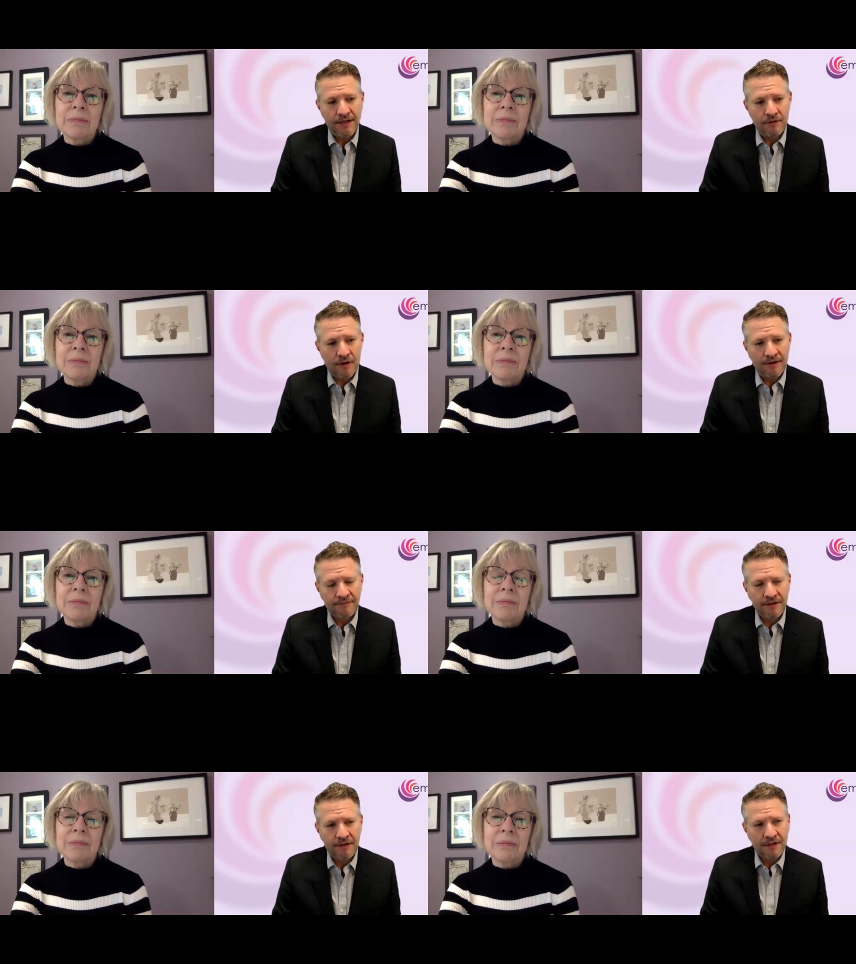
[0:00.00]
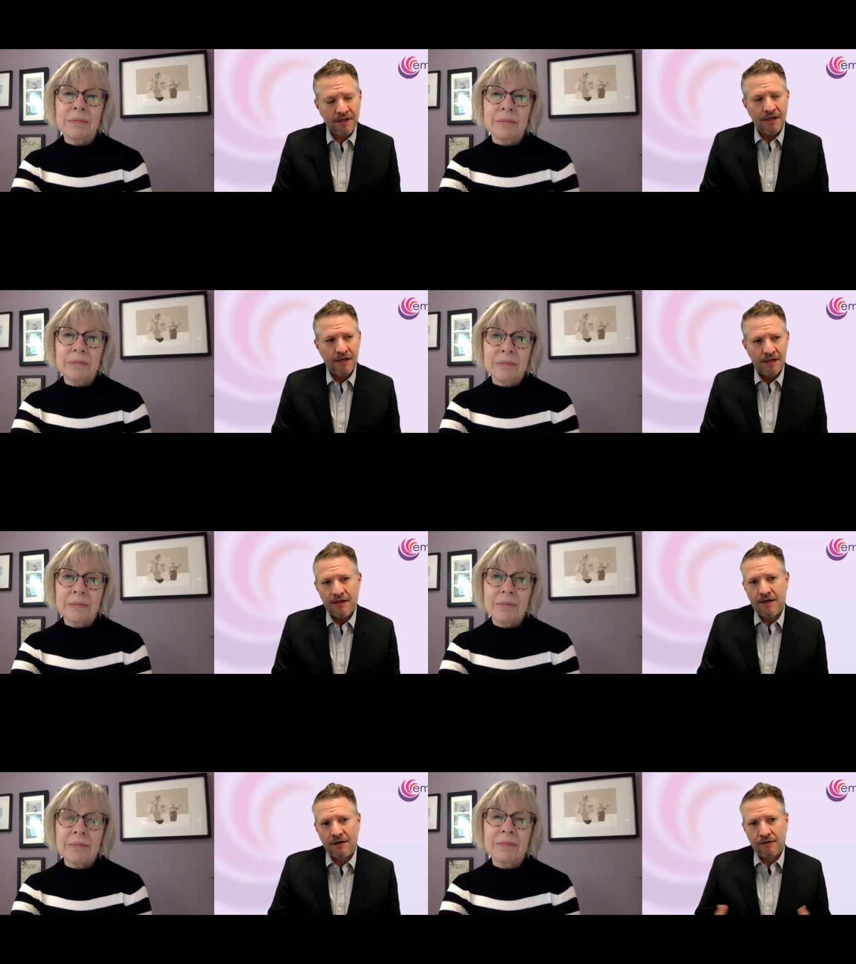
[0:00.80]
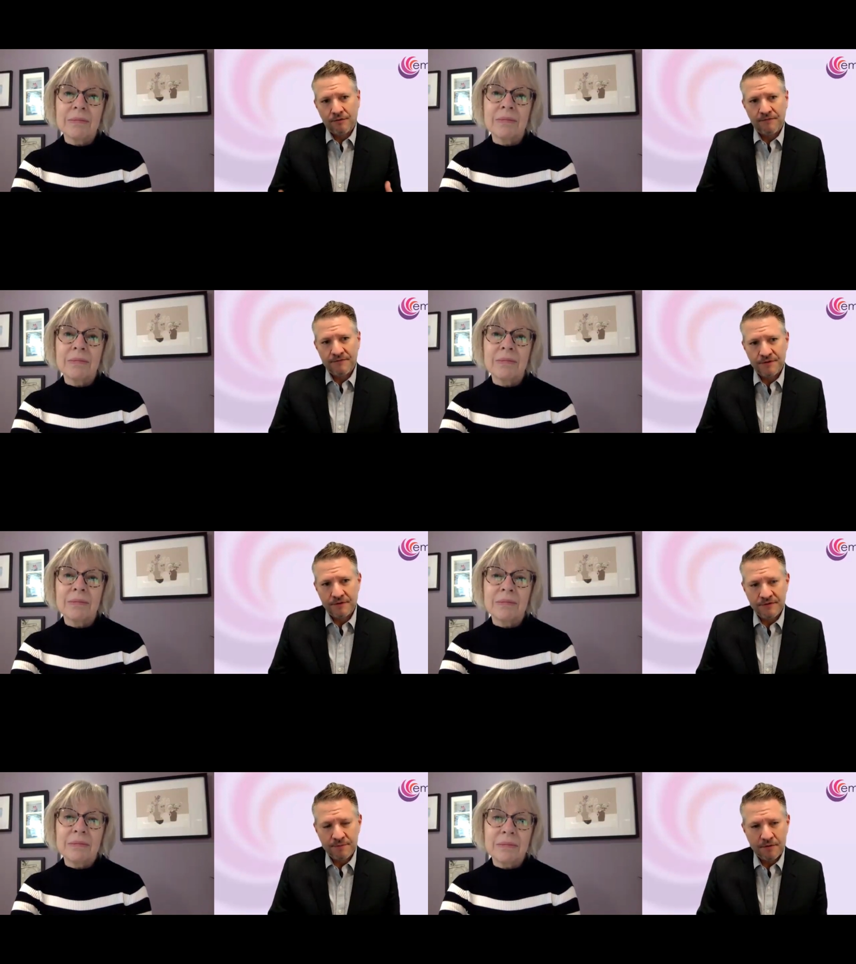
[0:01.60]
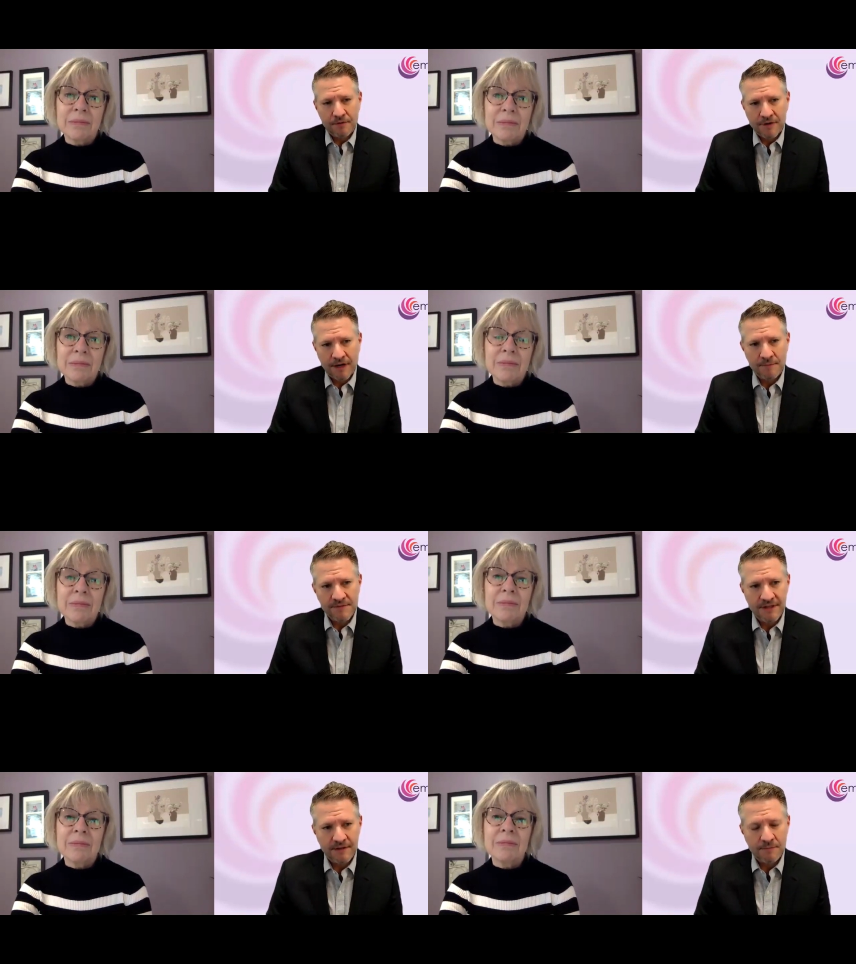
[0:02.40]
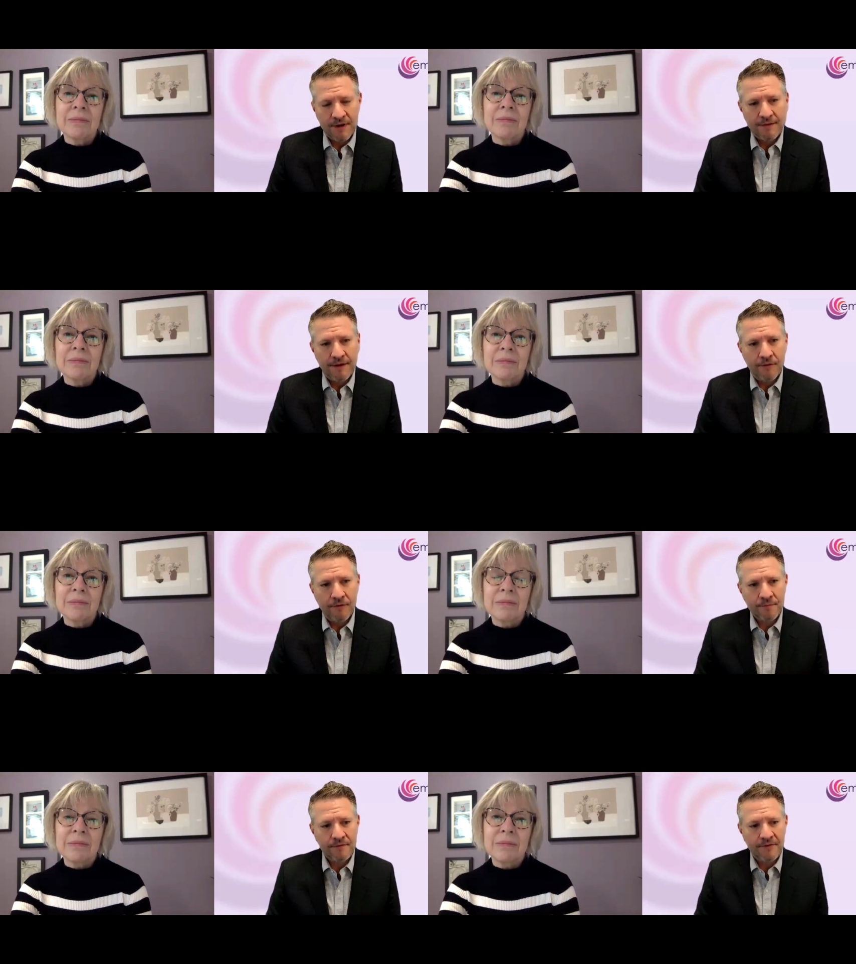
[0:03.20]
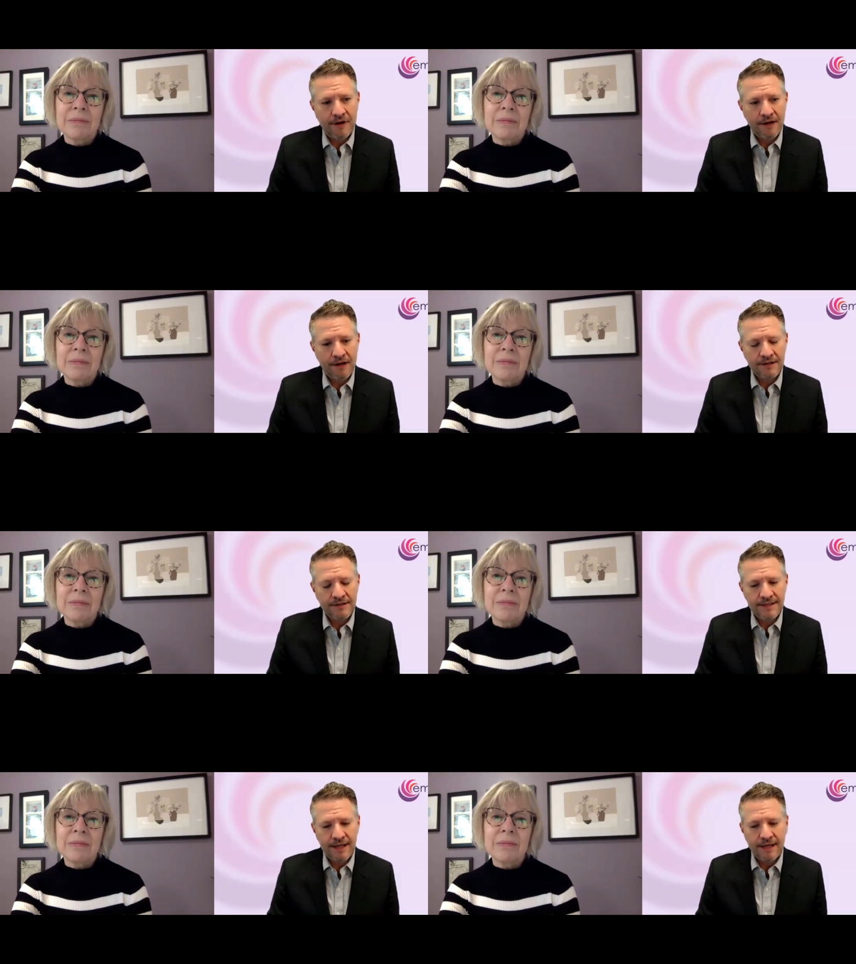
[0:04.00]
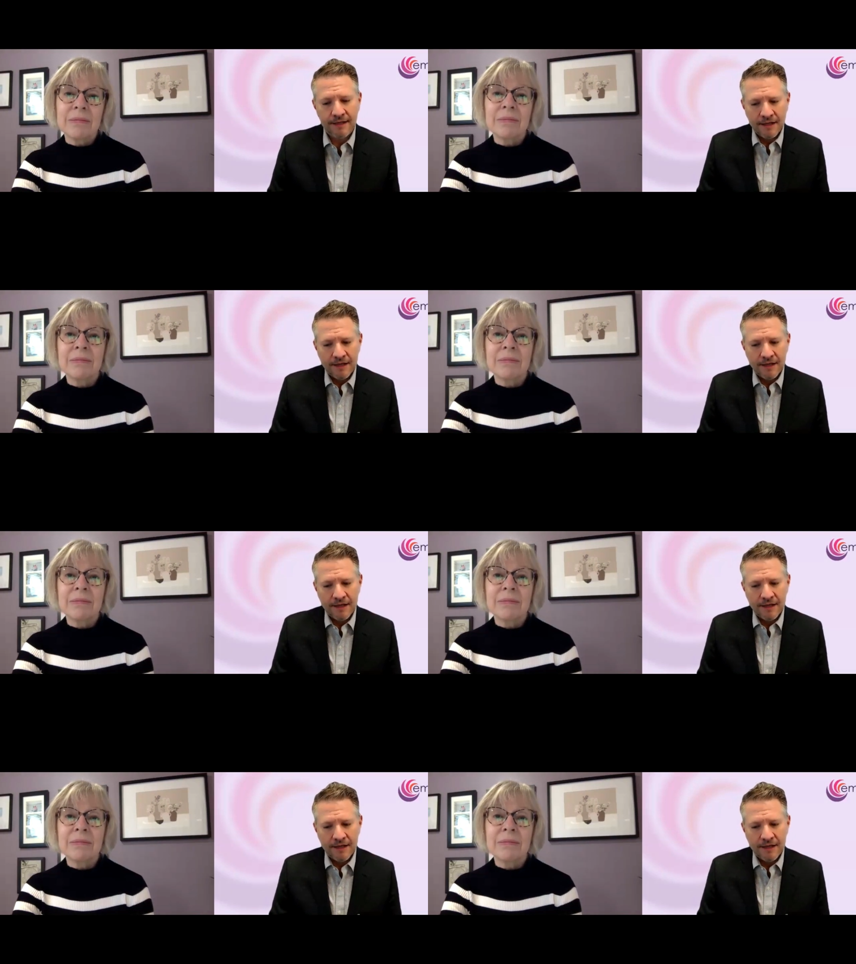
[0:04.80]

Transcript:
Speaker 1: hear often in our grief service programs that Empath Health provide is that